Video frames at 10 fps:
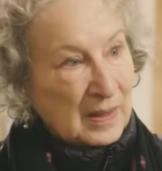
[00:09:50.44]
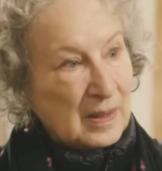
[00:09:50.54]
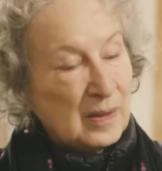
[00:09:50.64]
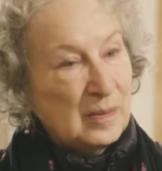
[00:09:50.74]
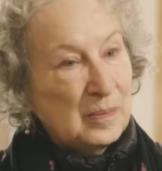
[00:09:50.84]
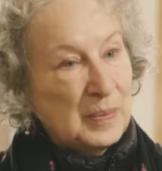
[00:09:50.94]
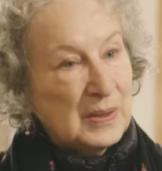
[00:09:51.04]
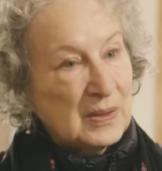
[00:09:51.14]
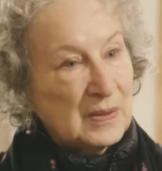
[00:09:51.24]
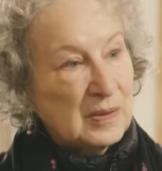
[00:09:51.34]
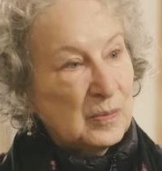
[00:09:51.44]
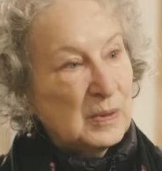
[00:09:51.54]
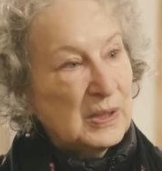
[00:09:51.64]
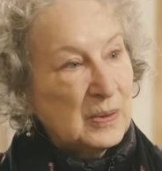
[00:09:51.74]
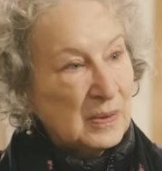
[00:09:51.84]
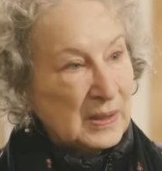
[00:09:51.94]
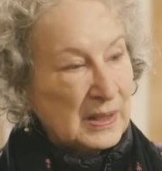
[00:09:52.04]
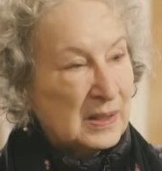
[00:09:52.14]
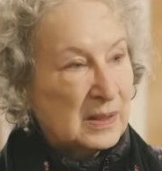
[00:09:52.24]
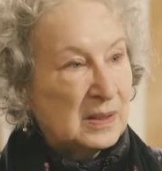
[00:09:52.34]
But just
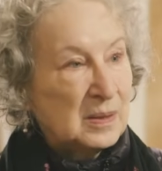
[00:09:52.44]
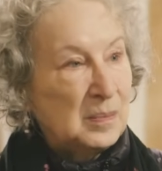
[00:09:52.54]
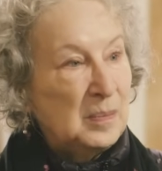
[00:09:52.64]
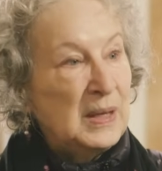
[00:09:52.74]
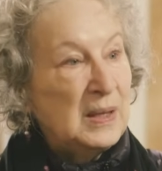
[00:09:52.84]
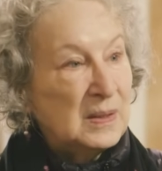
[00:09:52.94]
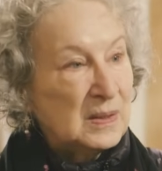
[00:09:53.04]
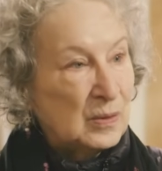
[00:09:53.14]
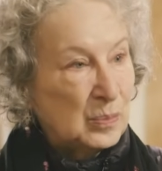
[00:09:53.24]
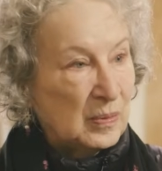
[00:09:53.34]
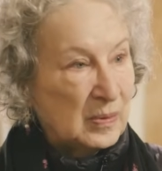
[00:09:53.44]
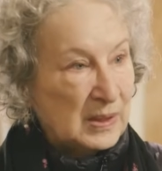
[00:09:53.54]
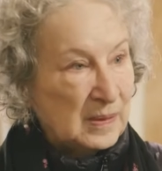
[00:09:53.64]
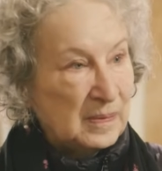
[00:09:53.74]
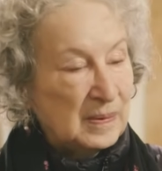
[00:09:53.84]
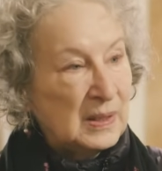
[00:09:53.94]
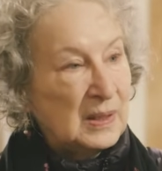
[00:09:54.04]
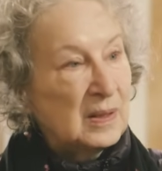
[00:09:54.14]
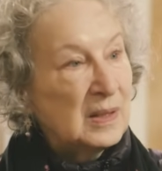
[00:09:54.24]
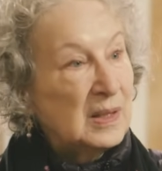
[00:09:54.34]
recording it means you believe
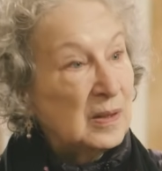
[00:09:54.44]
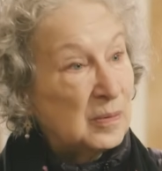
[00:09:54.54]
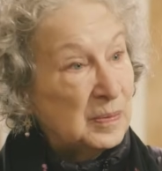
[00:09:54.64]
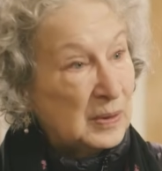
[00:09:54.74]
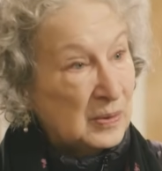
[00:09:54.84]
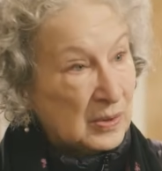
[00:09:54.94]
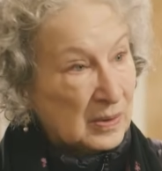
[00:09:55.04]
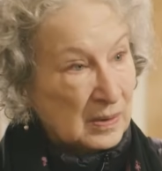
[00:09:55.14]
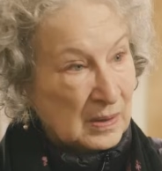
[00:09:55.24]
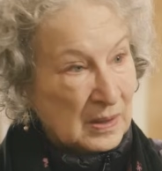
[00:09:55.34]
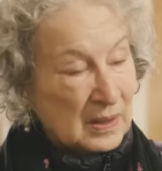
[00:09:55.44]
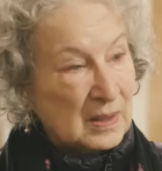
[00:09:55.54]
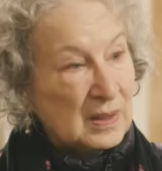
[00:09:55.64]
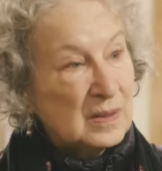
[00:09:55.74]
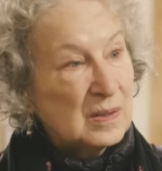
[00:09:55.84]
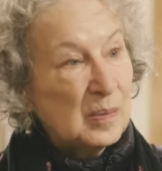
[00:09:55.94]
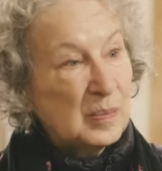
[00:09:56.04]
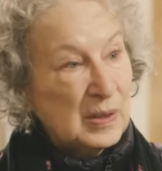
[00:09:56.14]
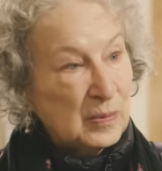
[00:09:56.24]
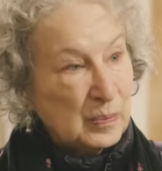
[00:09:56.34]
that in the future
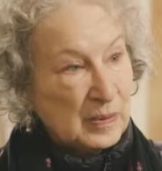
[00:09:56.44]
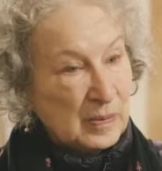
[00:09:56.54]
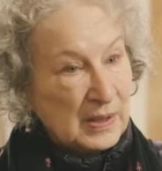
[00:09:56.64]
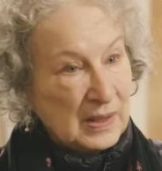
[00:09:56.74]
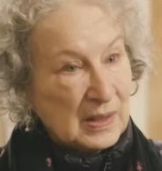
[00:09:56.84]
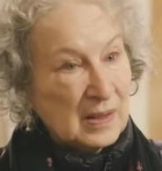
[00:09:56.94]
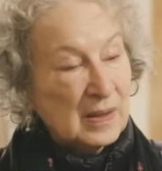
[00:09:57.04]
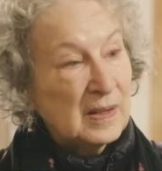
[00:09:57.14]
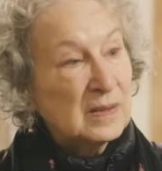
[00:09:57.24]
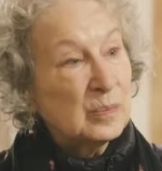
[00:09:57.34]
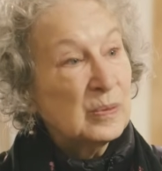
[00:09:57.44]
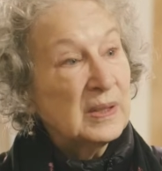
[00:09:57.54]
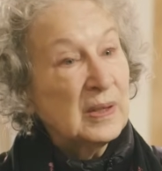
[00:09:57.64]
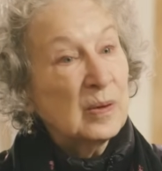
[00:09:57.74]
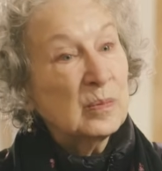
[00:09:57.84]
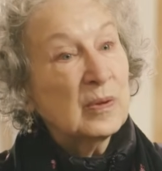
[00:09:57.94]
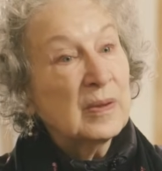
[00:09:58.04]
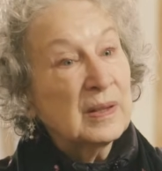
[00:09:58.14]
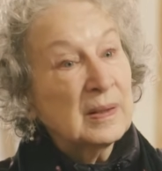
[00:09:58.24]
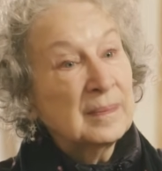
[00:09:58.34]
somebody will be reading it, and that's a pretty hopeful
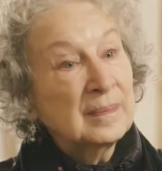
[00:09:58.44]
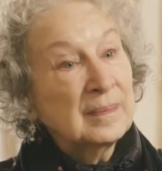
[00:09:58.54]
thing.